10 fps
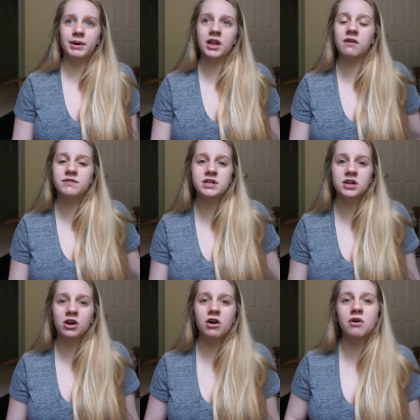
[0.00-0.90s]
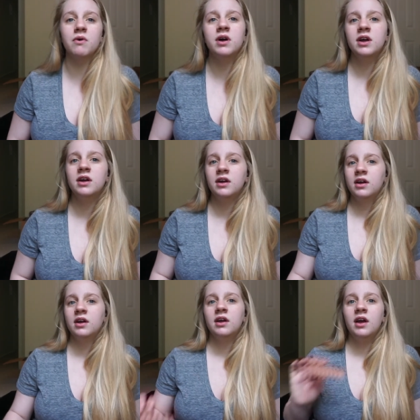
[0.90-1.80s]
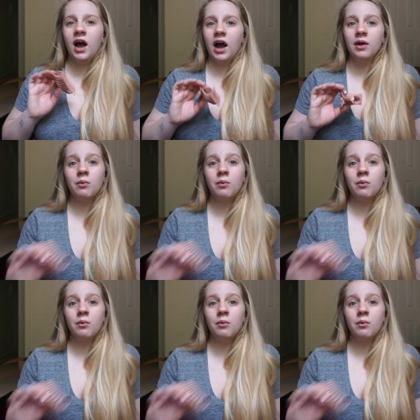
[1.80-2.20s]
we love to go on